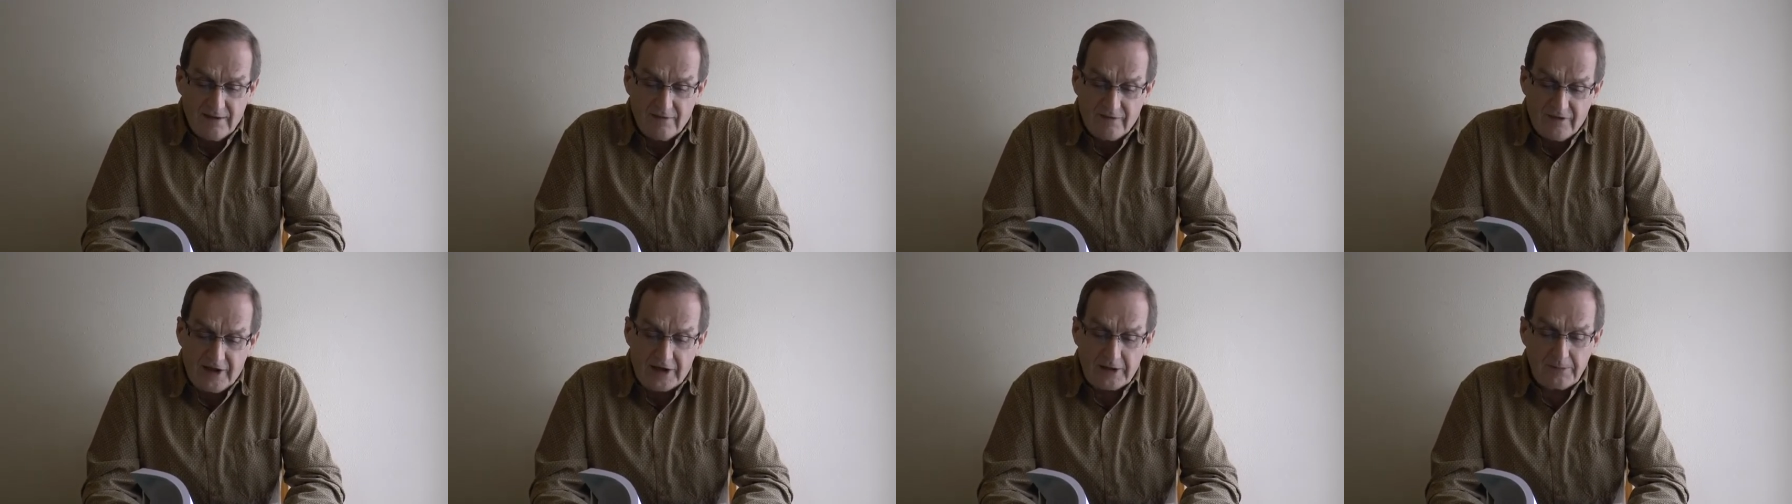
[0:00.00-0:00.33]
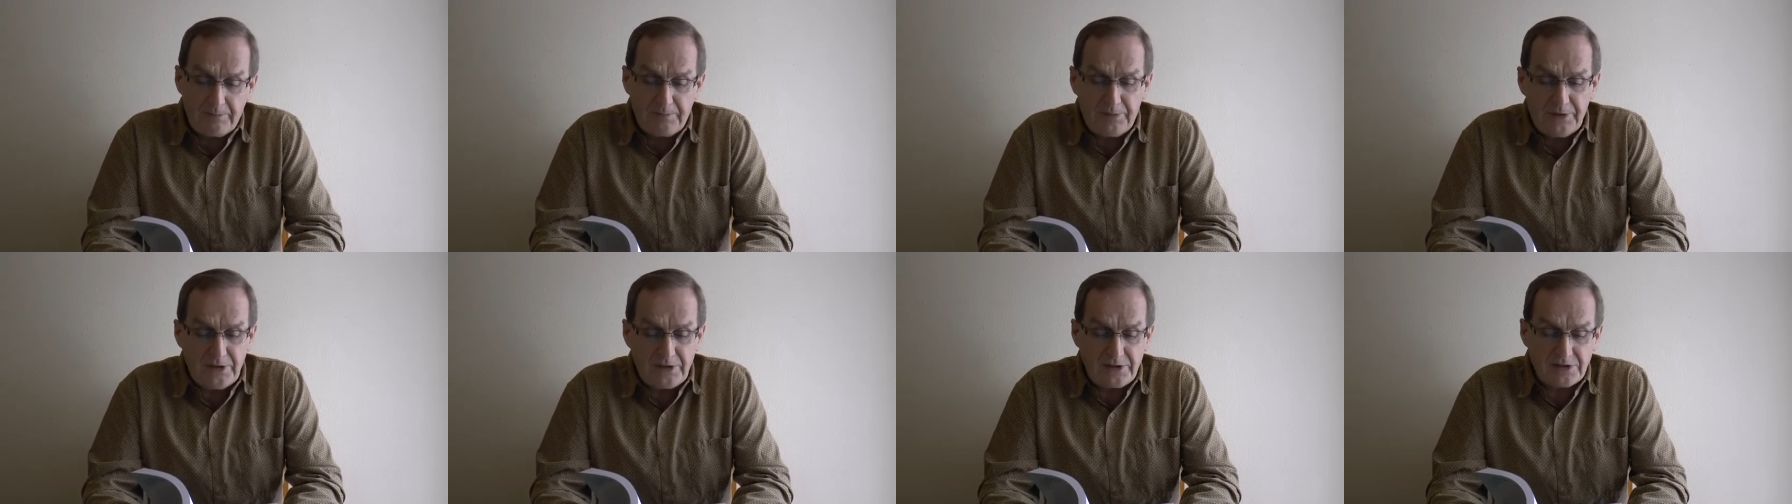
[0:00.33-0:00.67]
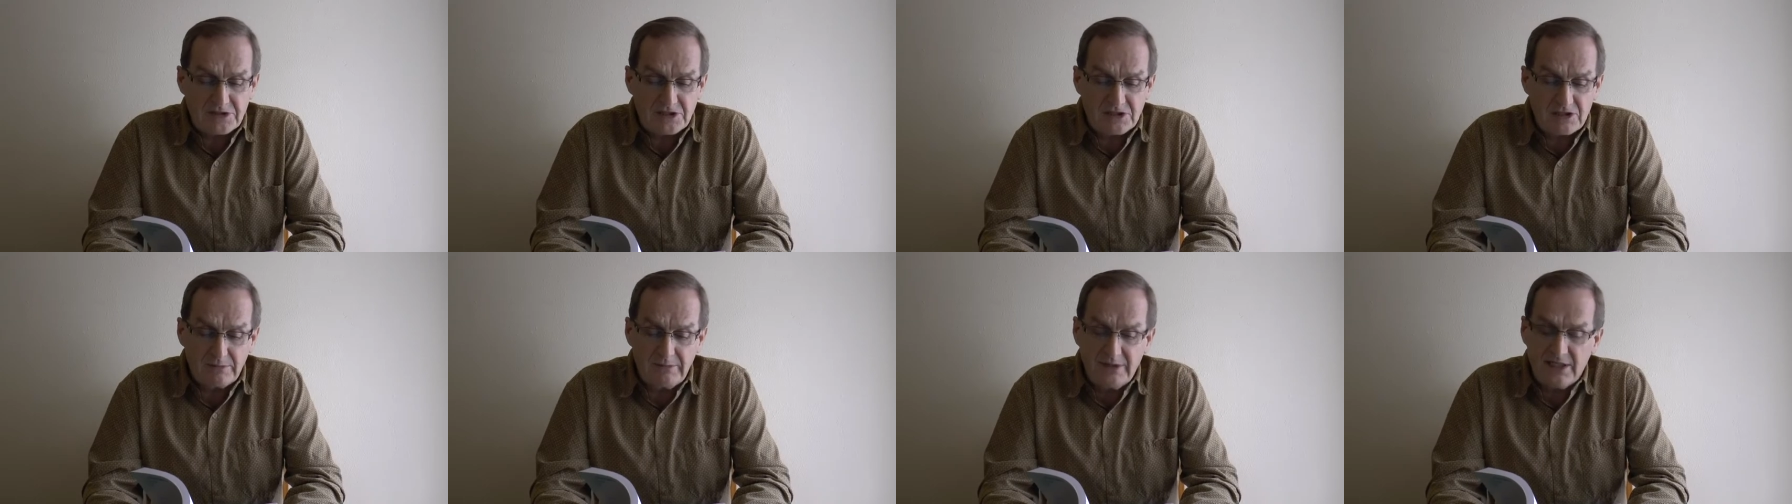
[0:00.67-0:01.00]
that
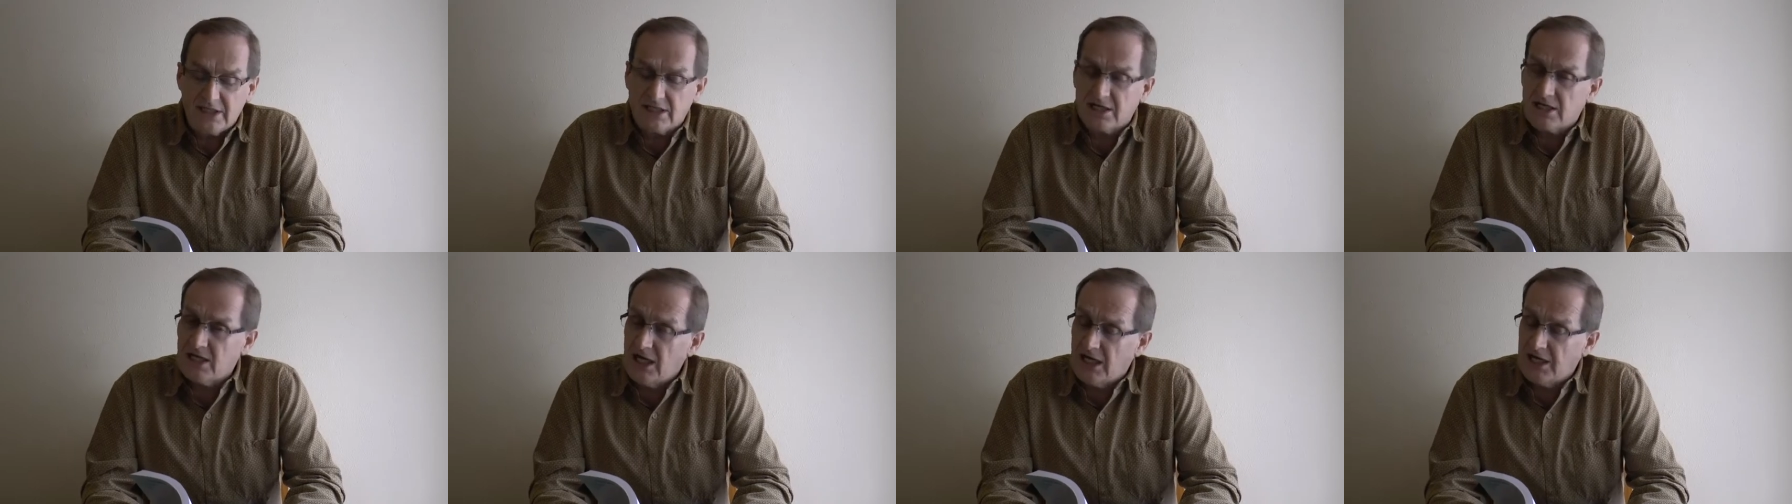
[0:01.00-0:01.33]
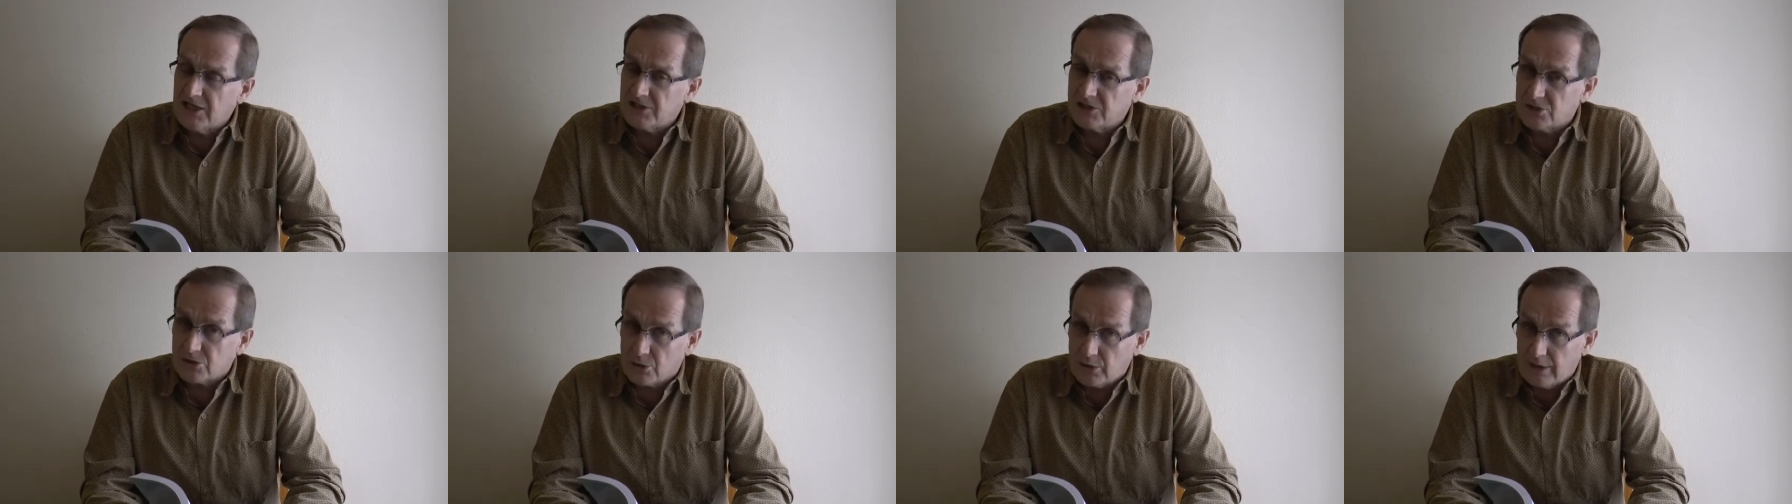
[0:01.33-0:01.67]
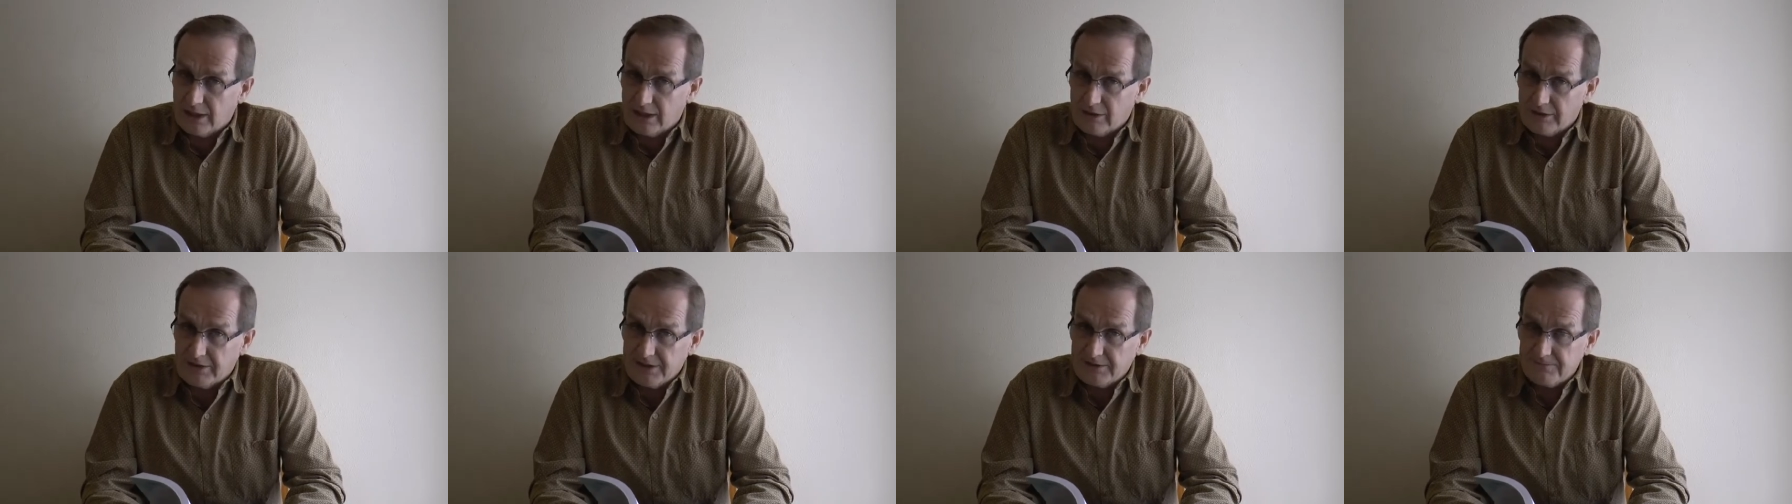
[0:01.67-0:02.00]
appears to be
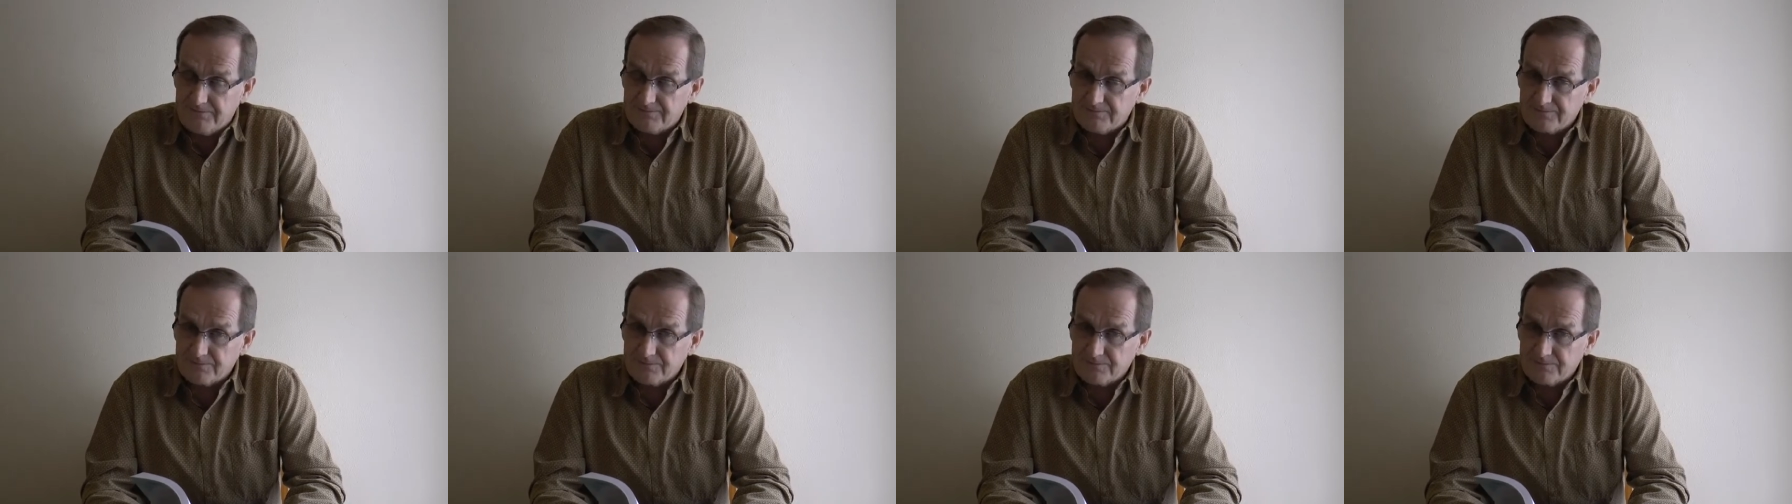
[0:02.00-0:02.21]
contrary